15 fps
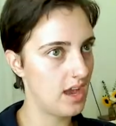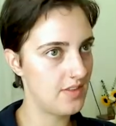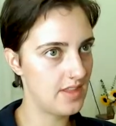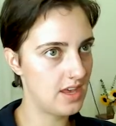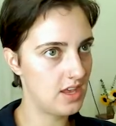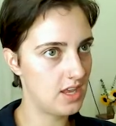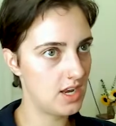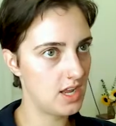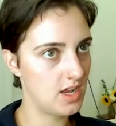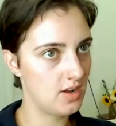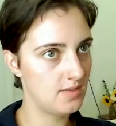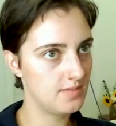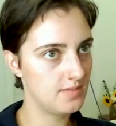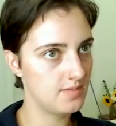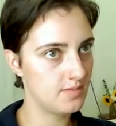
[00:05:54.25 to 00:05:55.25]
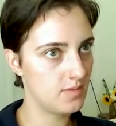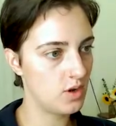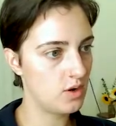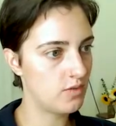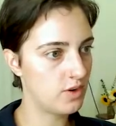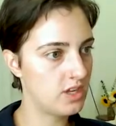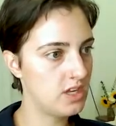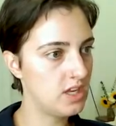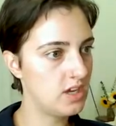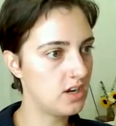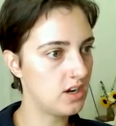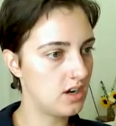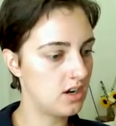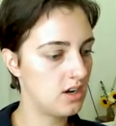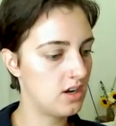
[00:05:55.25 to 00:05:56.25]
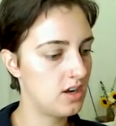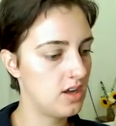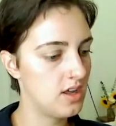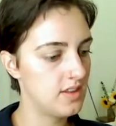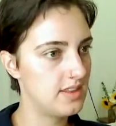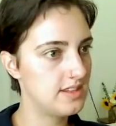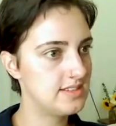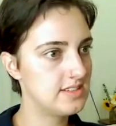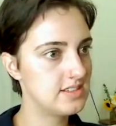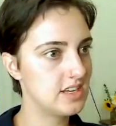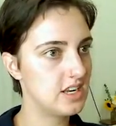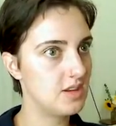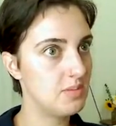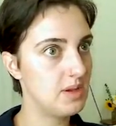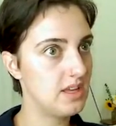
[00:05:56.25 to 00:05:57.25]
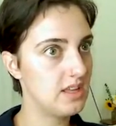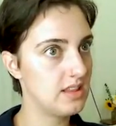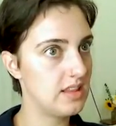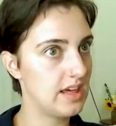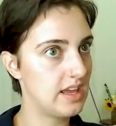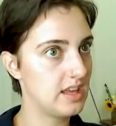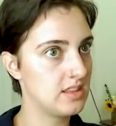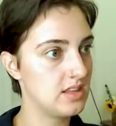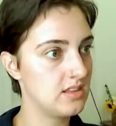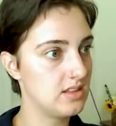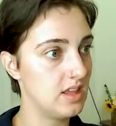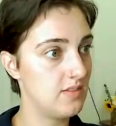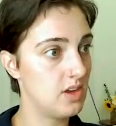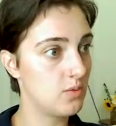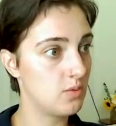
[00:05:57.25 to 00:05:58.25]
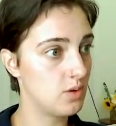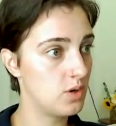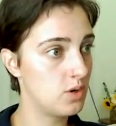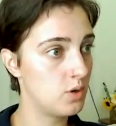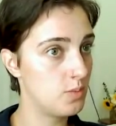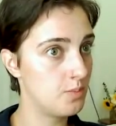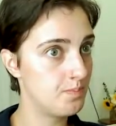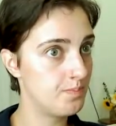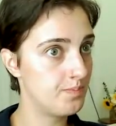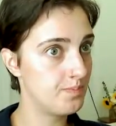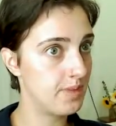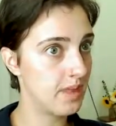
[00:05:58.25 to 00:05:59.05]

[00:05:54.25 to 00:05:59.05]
And then over here, this is gonna be like the living room.